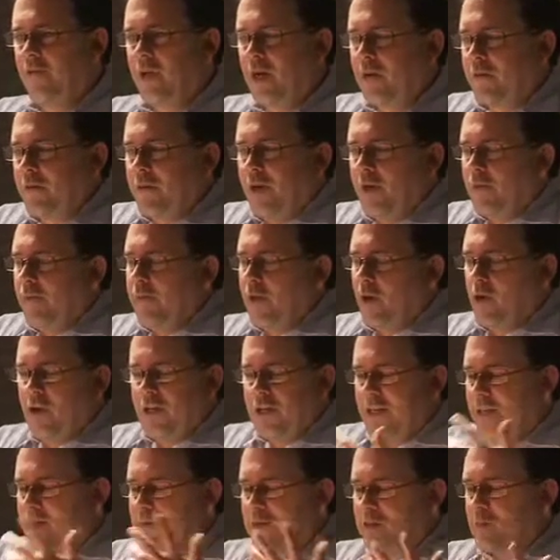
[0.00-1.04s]
The
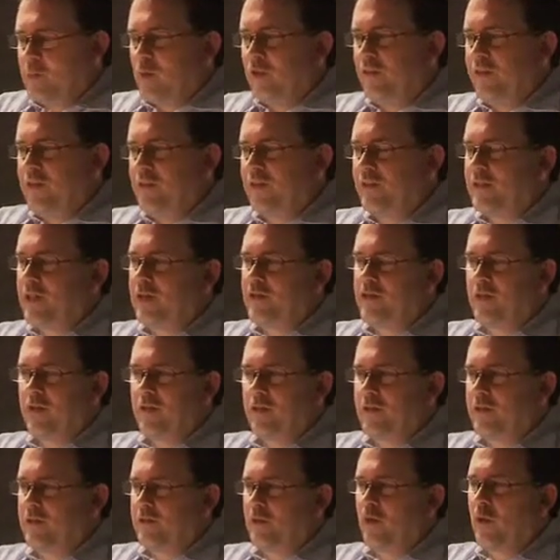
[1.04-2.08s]
audience is moving to
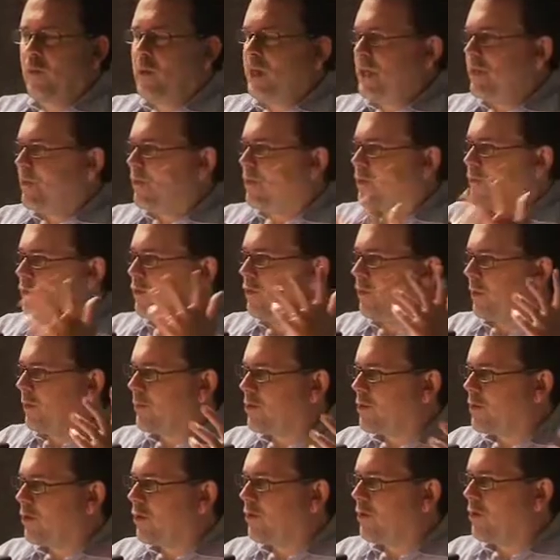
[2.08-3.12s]
digital. There's nobody in this room, I'm
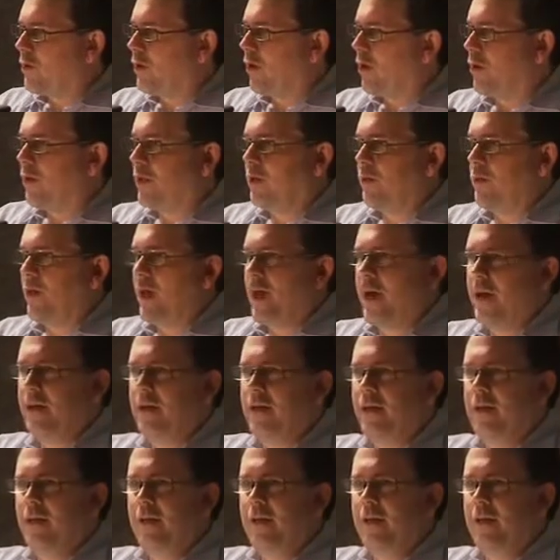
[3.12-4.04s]
sure, who would argue that.